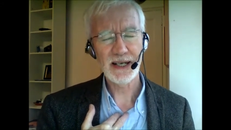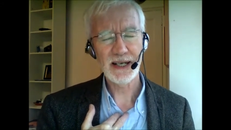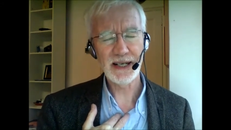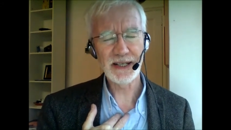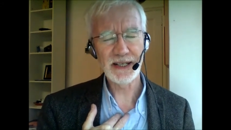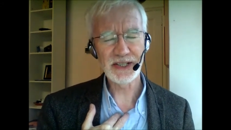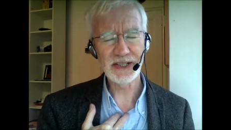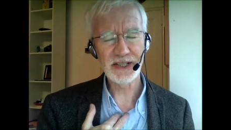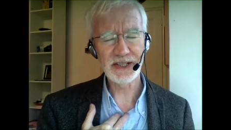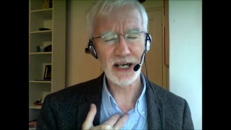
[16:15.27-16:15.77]

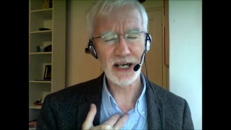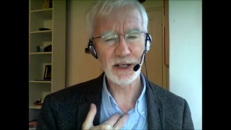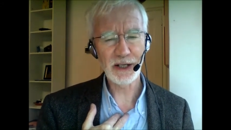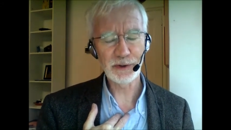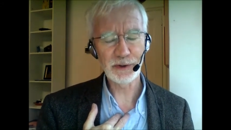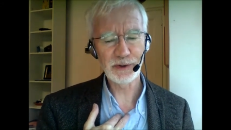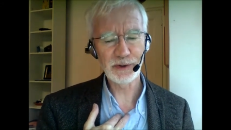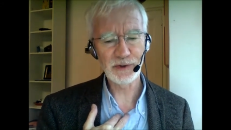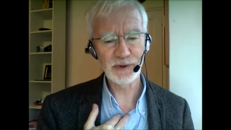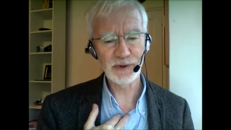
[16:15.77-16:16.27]
and
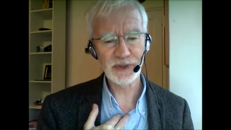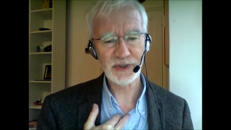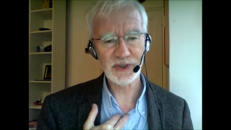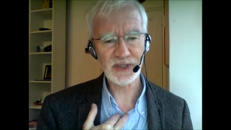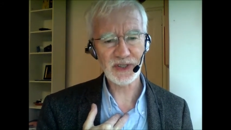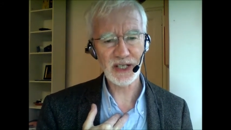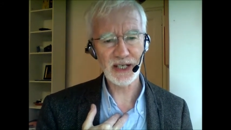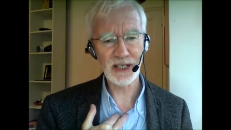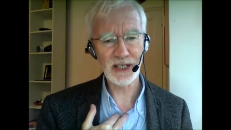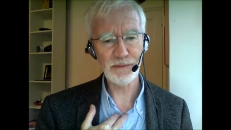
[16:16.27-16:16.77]
I'll do the
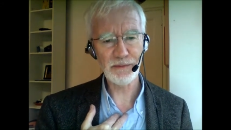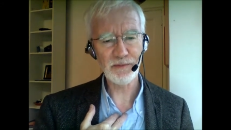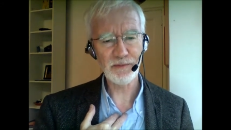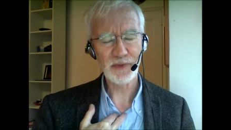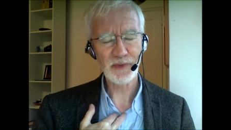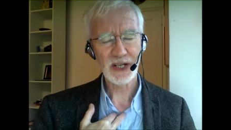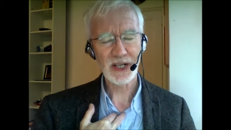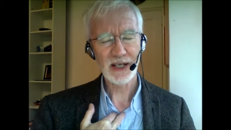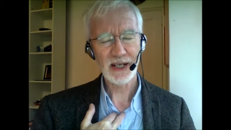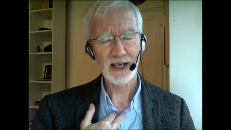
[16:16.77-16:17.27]

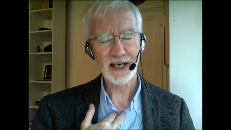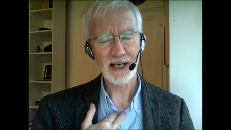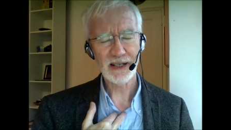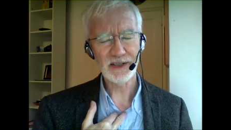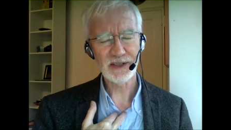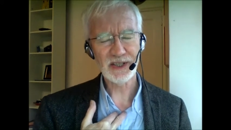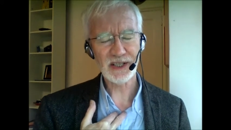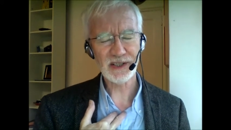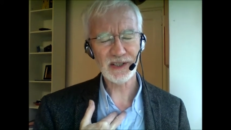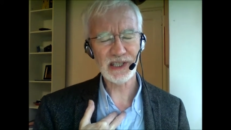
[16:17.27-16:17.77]
same,
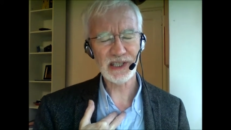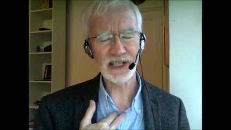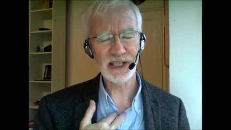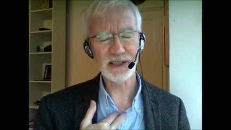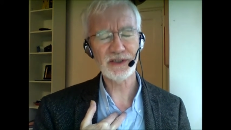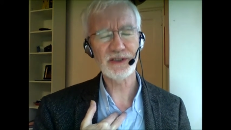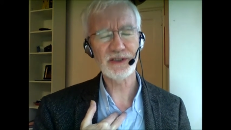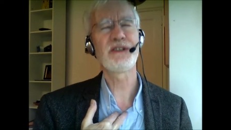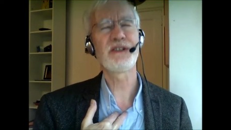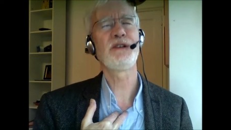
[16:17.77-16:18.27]
and just
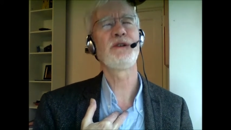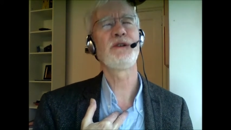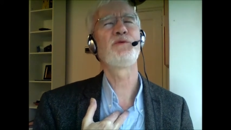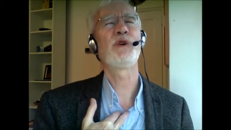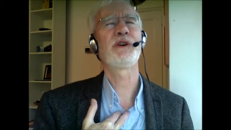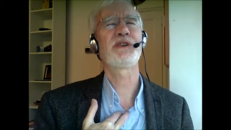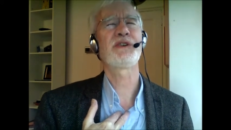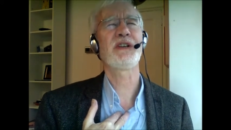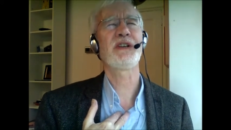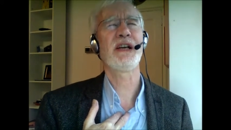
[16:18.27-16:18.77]
let's see
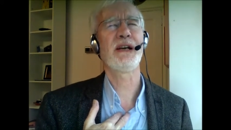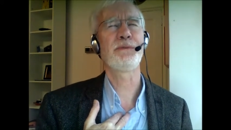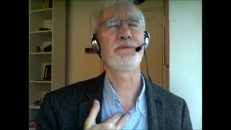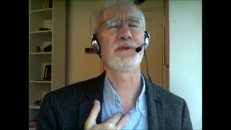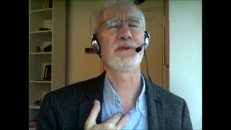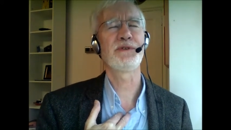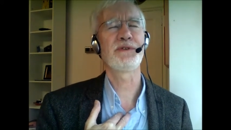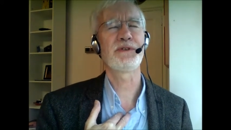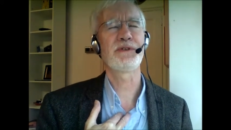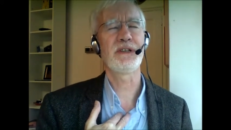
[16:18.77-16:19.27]
what
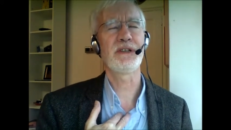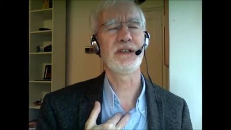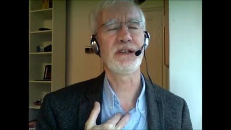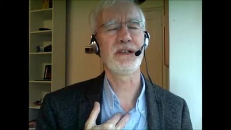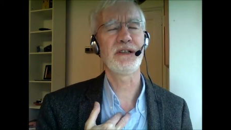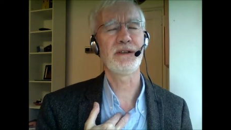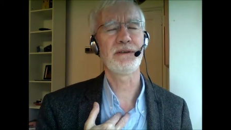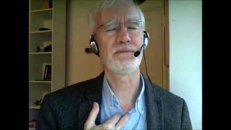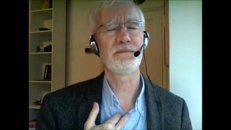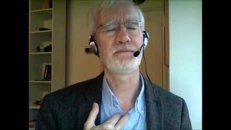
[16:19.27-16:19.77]
happens
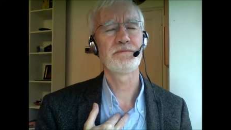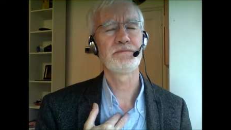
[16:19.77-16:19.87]
here.